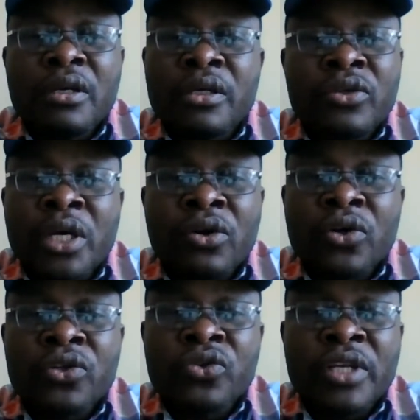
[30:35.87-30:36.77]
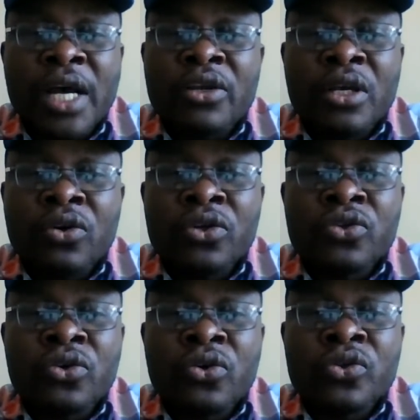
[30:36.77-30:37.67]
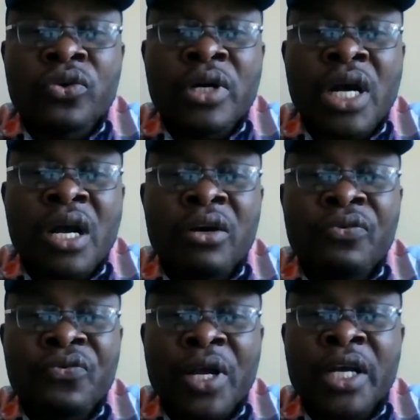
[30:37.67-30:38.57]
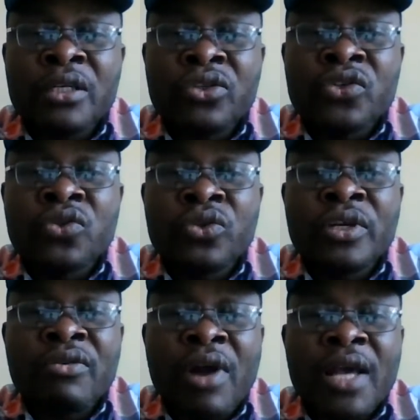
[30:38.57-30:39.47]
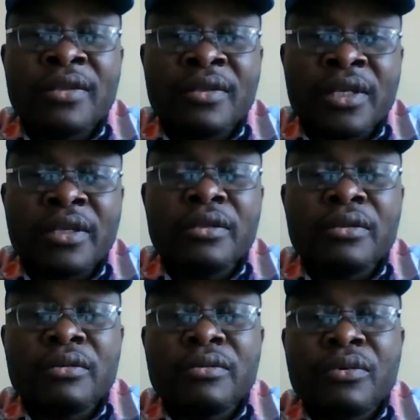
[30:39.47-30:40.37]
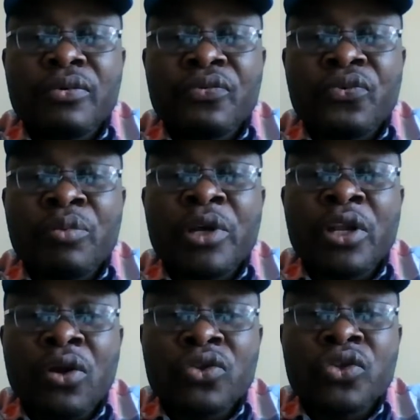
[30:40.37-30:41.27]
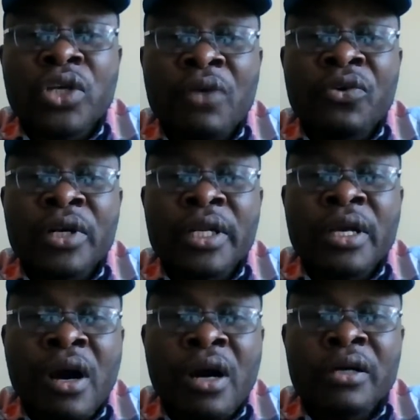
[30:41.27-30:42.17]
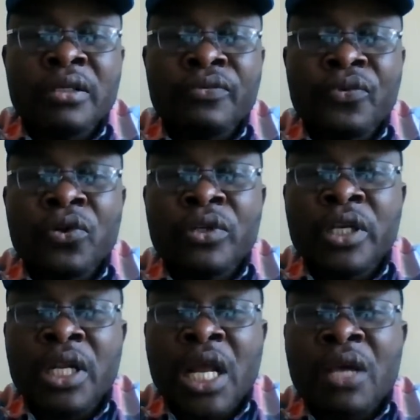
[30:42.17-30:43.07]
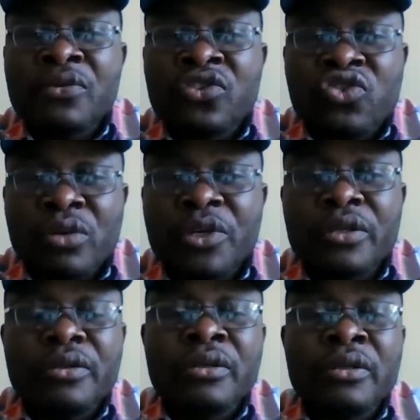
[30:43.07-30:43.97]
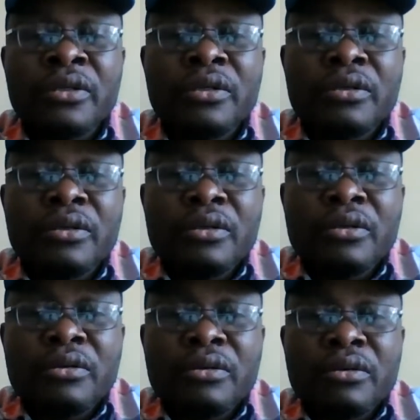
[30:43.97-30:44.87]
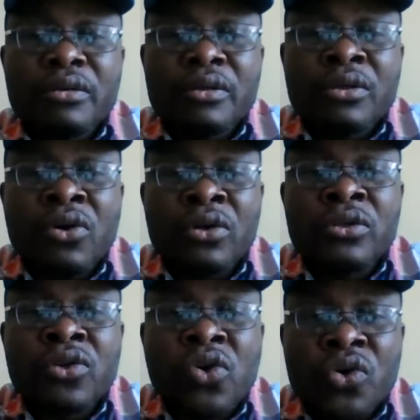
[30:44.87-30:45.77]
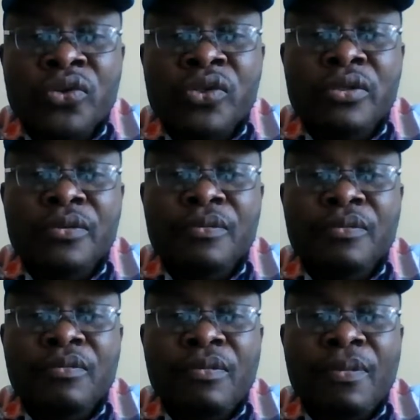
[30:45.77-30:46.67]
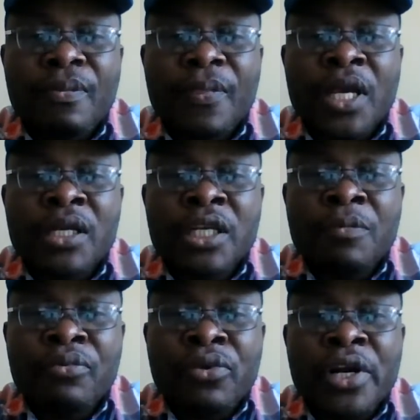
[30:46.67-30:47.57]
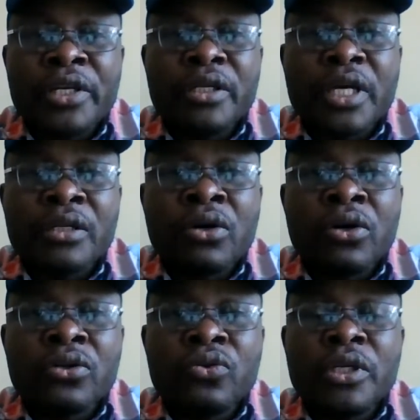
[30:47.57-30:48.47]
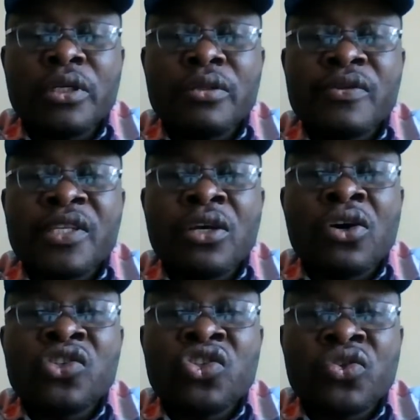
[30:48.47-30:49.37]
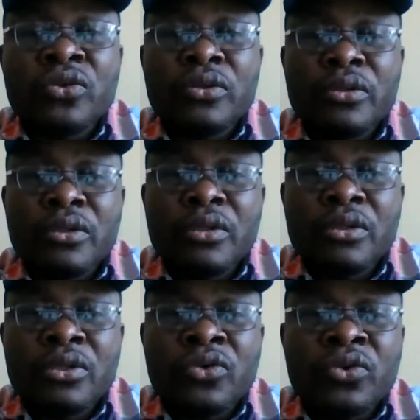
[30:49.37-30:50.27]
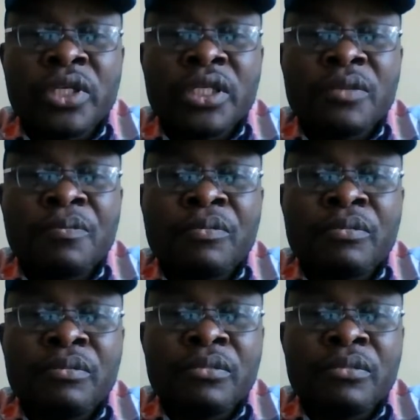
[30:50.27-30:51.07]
you are not going to die. You are not going to go to hellfire. Just do the right thing. From a lot you have already heard, follow the live streaming. God knows, and keep praying that God will see us through this,